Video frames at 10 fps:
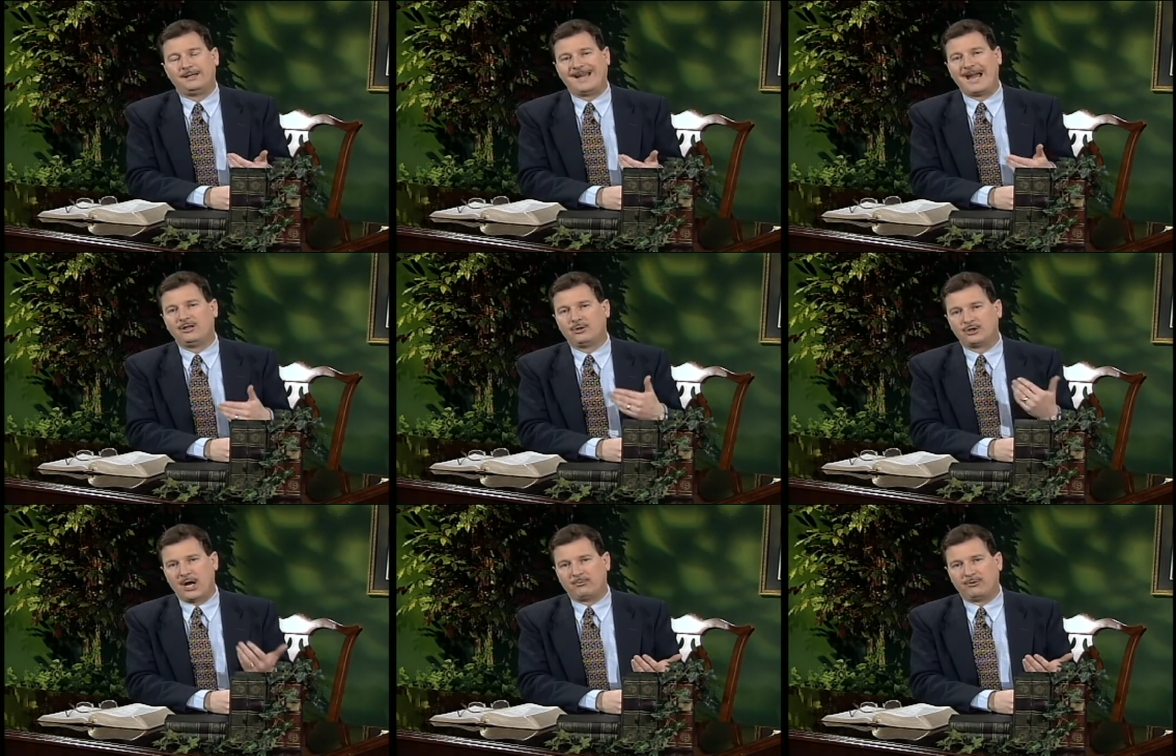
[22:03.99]
Daniel
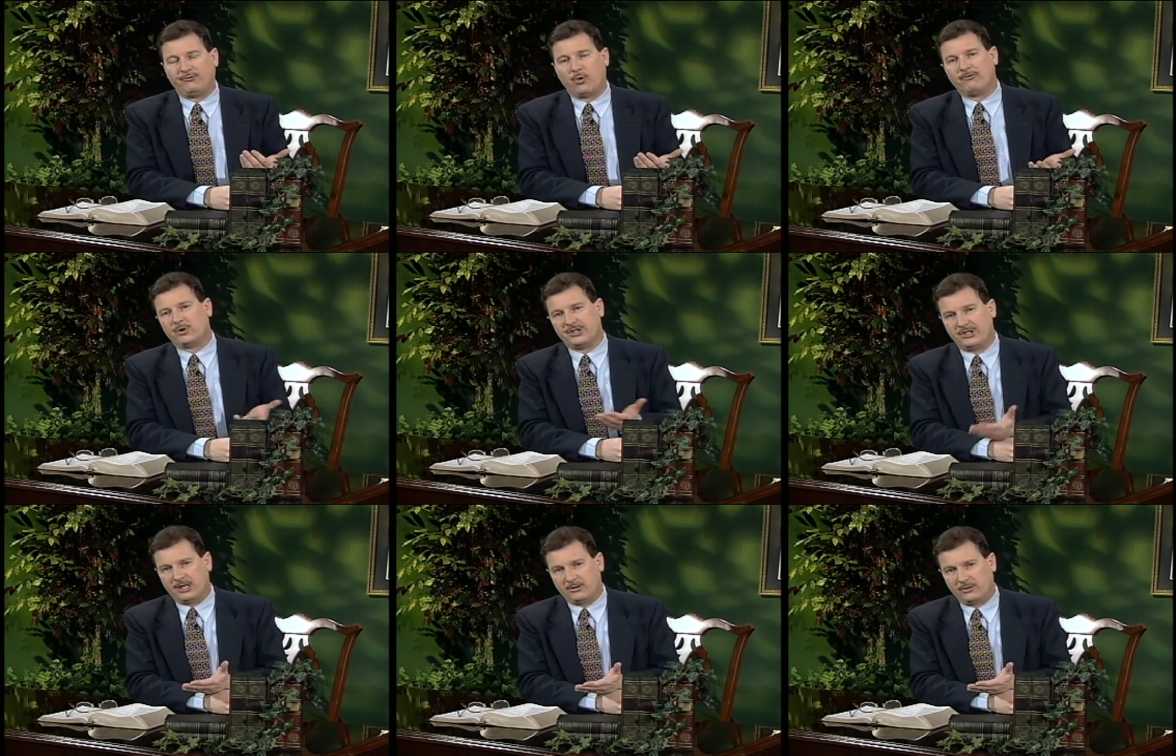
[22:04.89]
chapter 4, verses
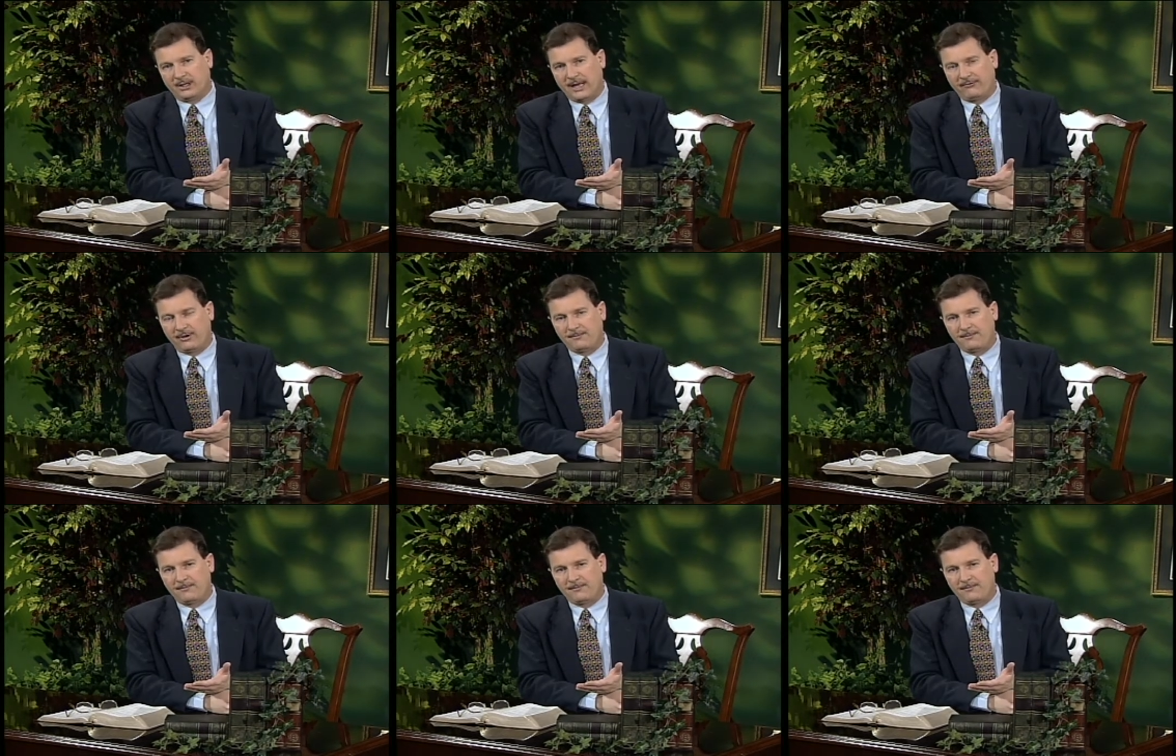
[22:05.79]
10 through 11?